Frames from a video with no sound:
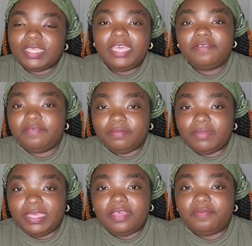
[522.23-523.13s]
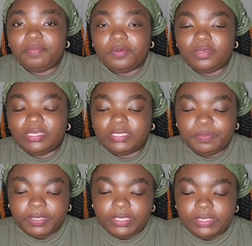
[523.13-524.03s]
f f boys,
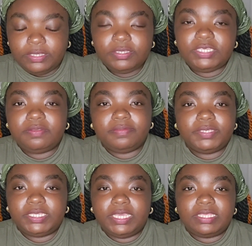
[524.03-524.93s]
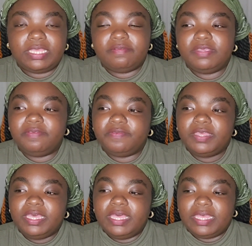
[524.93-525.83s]
but you see what I'm saying. Like if, if
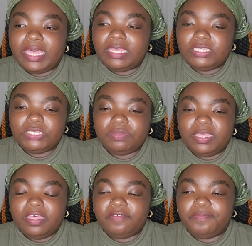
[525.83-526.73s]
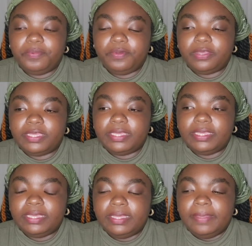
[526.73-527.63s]
a guy is doing f
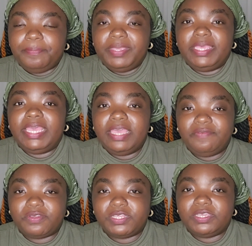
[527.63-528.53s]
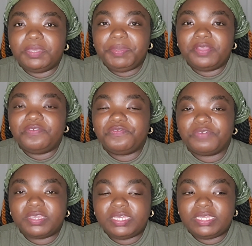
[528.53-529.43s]
boy behavior, there could be a
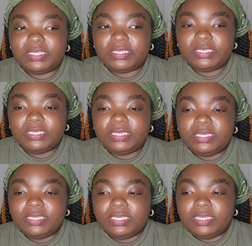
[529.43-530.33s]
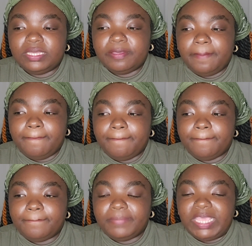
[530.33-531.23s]
friend
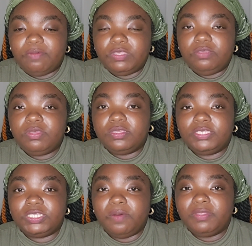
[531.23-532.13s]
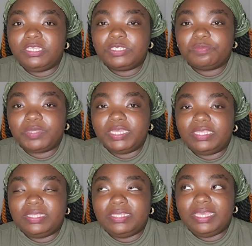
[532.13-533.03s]
that when you consult with this
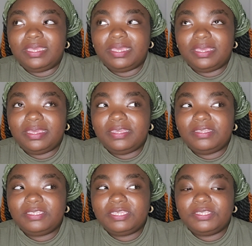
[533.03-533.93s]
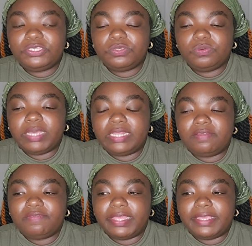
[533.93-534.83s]
friend, they tend to kind
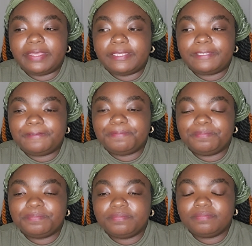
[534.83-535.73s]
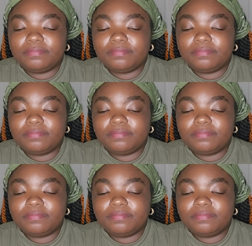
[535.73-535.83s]
of like um